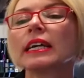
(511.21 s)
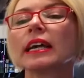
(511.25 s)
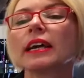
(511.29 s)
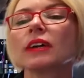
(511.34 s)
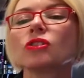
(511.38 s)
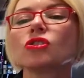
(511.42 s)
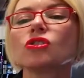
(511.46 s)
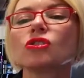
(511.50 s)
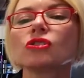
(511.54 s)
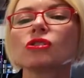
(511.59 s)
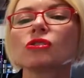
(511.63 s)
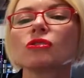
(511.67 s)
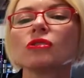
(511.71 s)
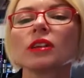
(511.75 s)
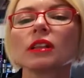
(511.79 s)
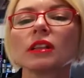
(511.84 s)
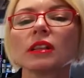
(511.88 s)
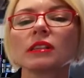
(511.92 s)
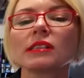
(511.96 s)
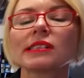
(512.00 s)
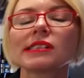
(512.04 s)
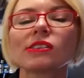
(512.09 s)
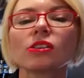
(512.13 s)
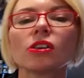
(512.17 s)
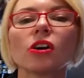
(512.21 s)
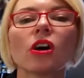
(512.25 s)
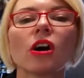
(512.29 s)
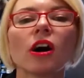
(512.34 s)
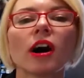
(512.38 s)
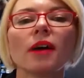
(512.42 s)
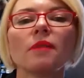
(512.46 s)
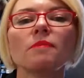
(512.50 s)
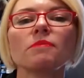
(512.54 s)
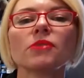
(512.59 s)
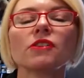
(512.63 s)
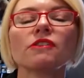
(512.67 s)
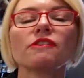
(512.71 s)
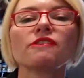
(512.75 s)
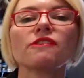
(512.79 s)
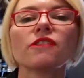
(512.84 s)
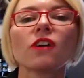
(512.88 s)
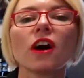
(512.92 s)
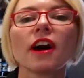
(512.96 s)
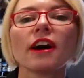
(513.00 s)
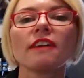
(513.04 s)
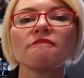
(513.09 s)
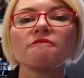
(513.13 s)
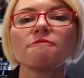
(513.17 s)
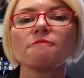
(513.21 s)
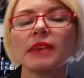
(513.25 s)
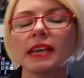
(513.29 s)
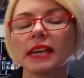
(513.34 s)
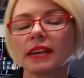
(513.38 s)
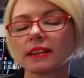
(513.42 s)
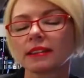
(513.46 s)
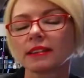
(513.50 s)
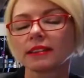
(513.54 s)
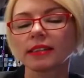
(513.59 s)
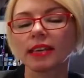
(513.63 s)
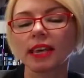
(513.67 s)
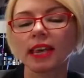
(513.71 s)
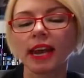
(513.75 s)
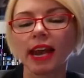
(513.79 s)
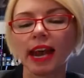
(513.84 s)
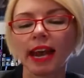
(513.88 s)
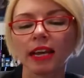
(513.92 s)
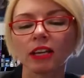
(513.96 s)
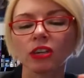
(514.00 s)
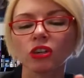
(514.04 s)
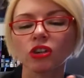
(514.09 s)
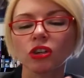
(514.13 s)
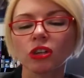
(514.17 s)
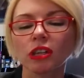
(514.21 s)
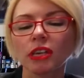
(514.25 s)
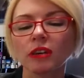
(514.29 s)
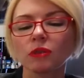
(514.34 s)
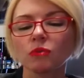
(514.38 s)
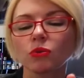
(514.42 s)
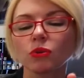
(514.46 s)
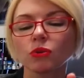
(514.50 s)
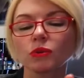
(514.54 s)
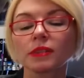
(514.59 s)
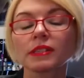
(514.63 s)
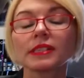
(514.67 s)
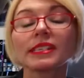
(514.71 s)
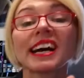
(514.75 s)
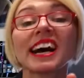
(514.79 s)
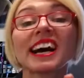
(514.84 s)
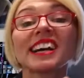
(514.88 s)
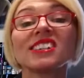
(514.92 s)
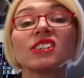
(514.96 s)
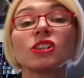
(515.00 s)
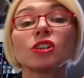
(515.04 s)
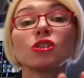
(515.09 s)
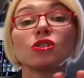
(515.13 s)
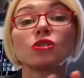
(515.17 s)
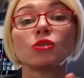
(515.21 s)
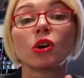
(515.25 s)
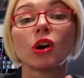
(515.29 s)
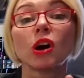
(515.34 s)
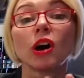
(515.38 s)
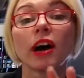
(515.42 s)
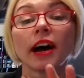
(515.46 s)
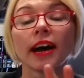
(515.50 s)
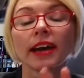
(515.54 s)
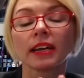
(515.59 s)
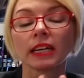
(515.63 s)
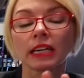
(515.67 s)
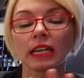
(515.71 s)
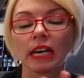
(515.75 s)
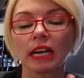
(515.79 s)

Now, during this time, the 5 minutes, it actually will start to dry.